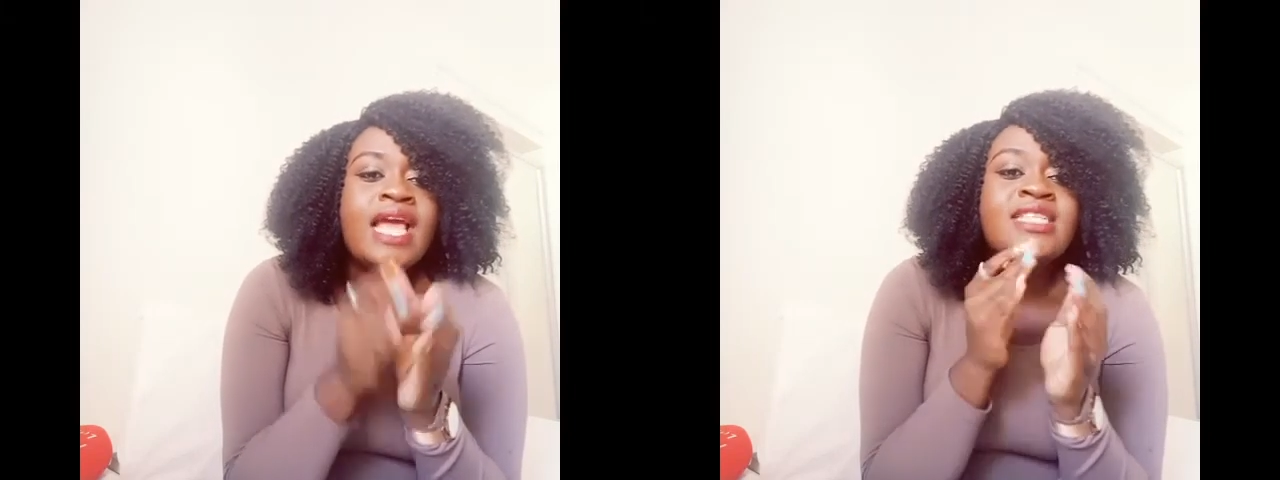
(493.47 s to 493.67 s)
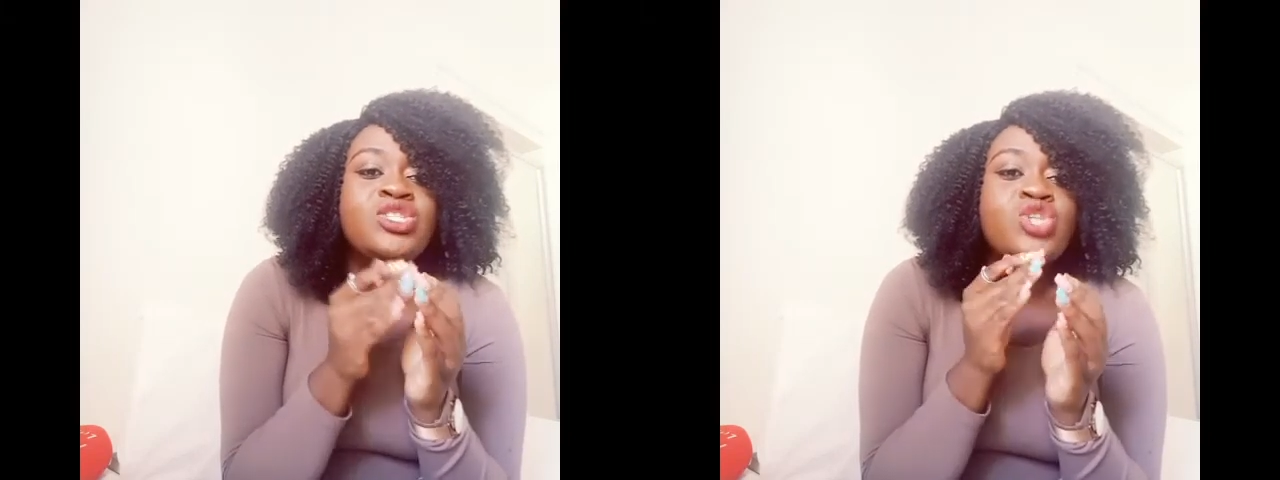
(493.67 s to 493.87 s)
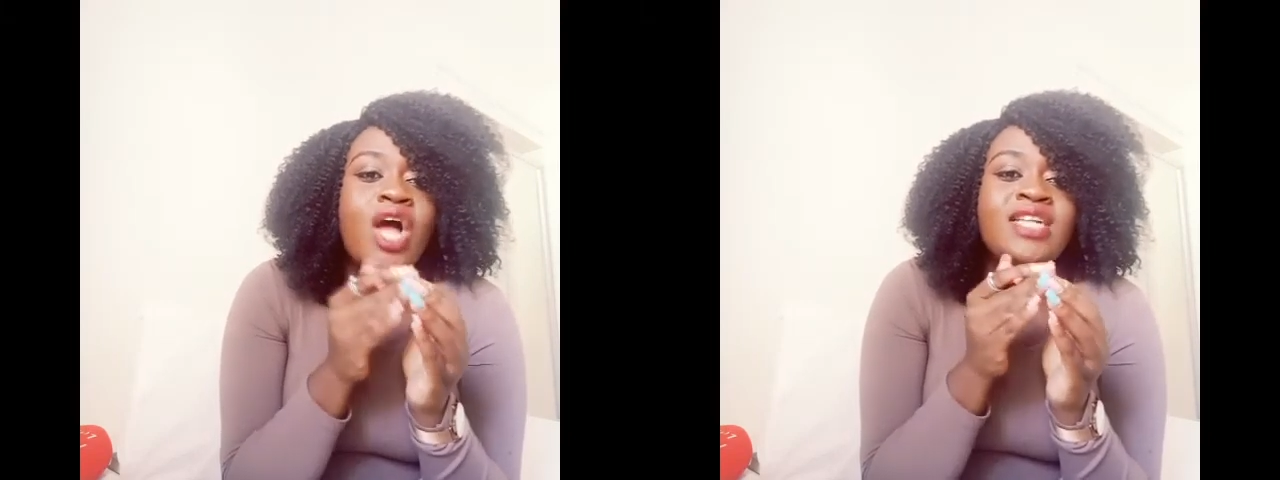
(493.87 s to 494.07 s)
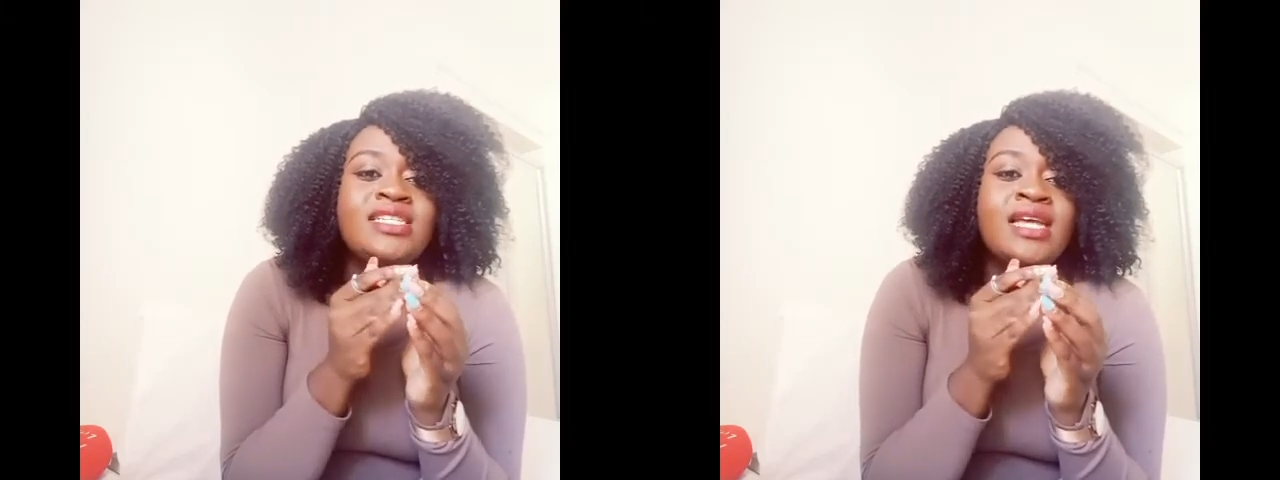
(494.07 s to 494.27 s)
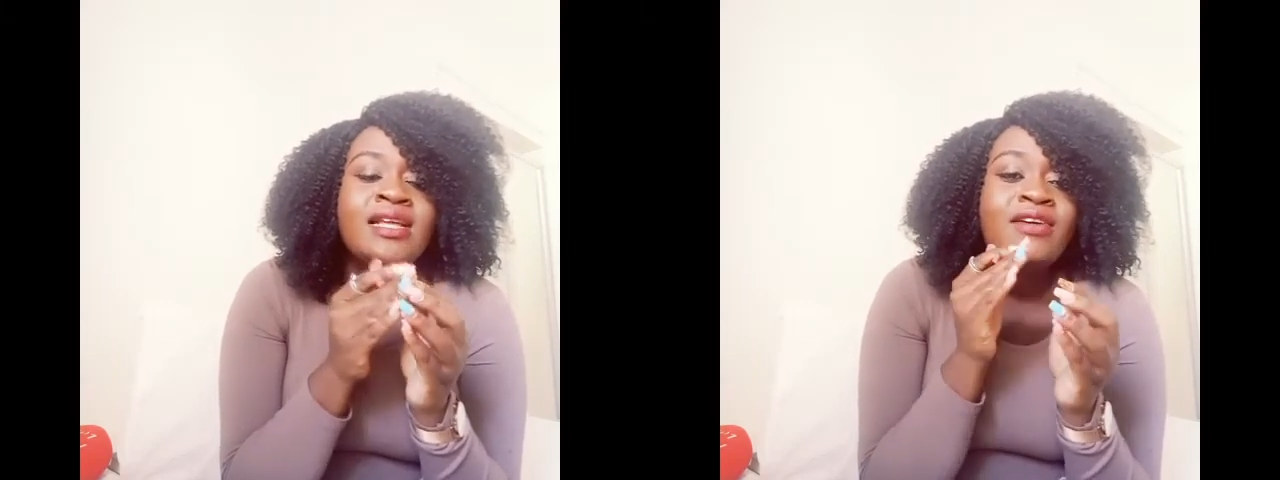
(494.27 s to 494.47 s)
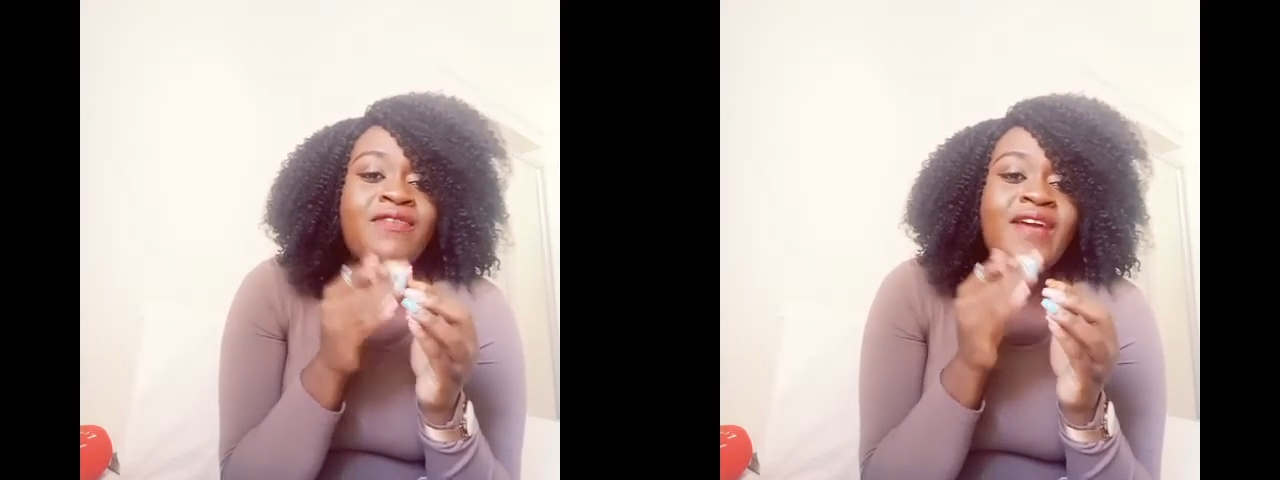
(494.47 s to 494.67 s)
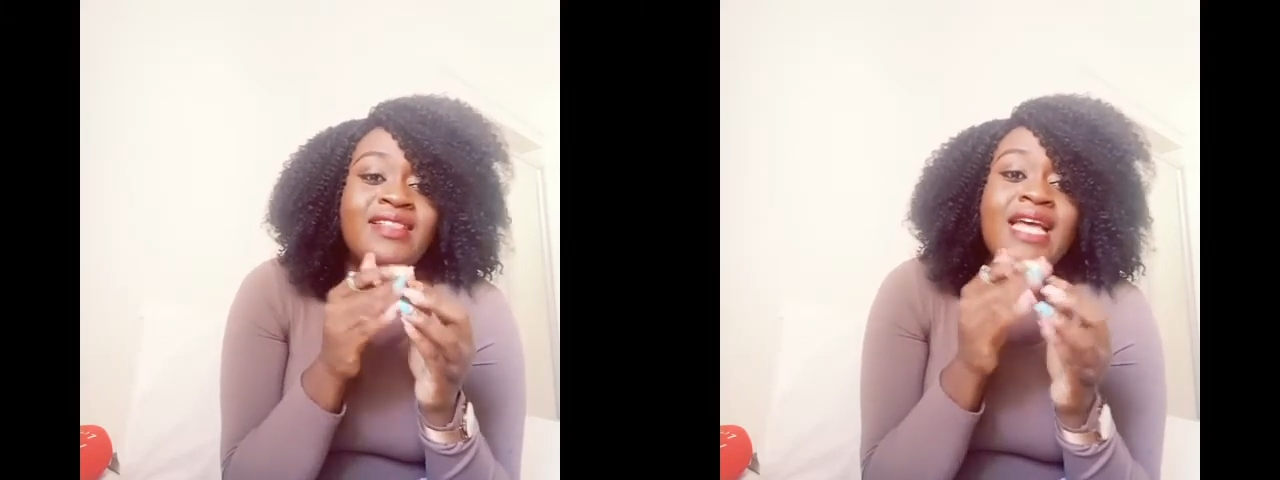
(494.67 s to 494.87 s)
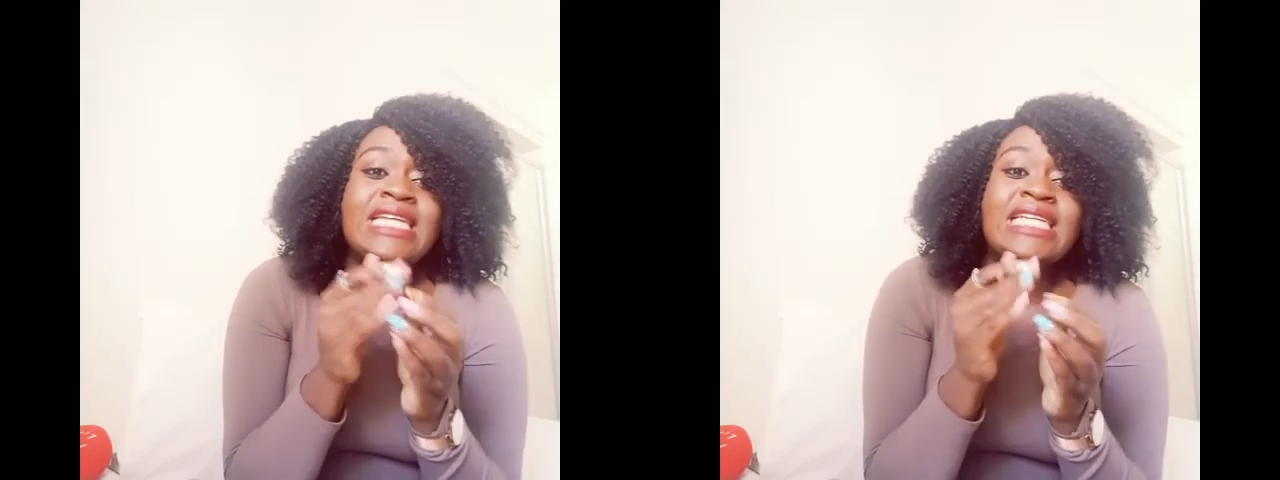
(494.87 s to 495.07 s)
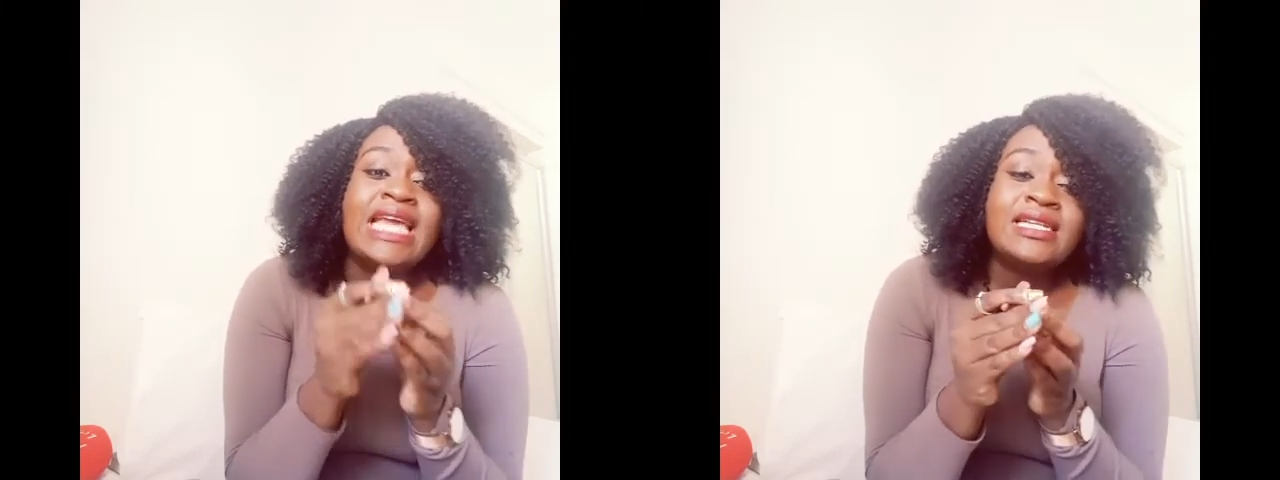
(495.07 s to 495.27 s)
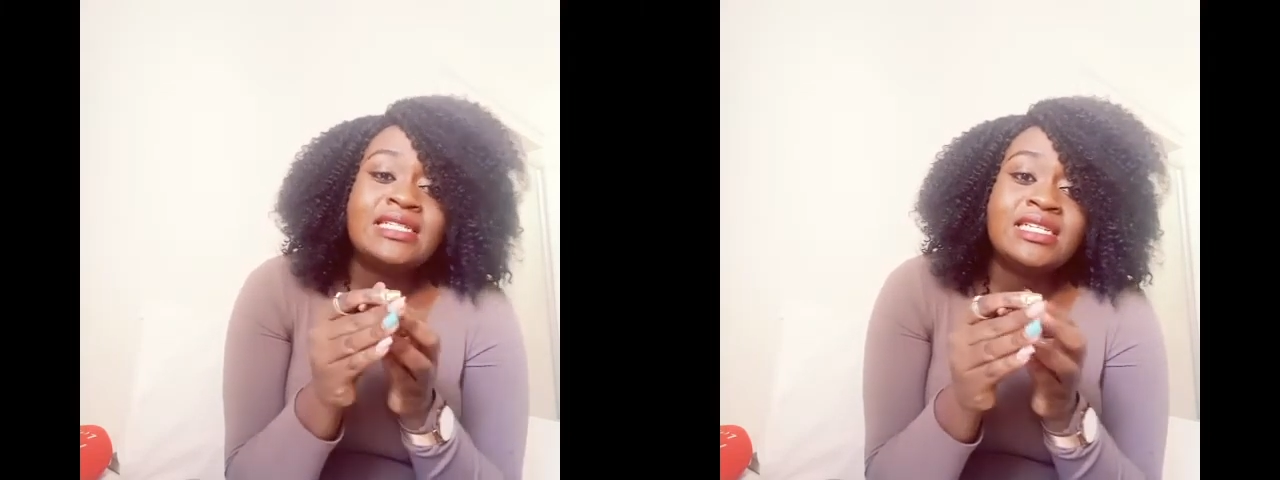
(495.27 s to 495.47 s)
it's not the fact that it
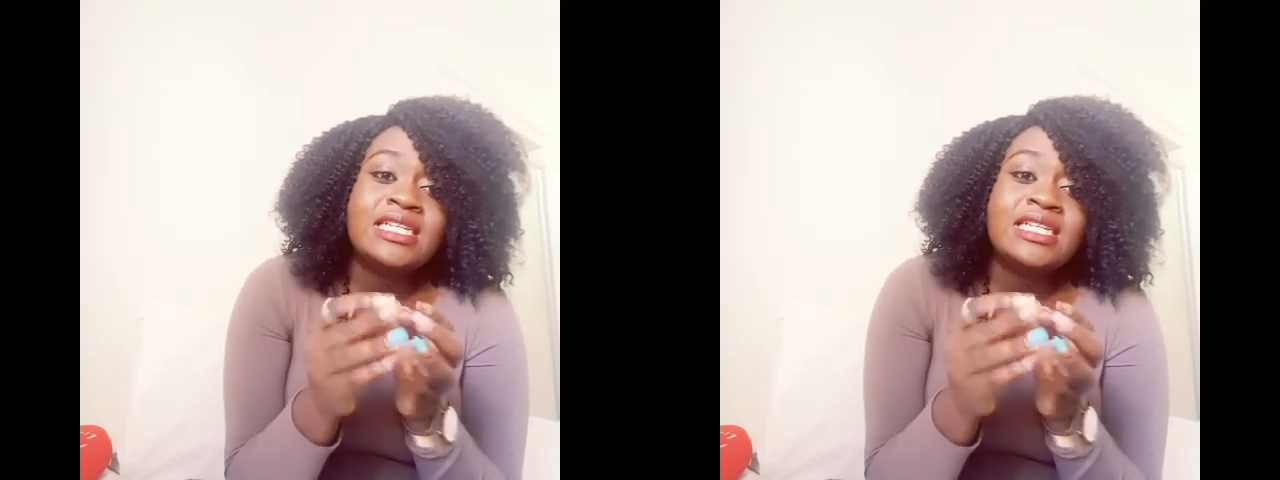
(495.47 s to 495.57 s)
ended,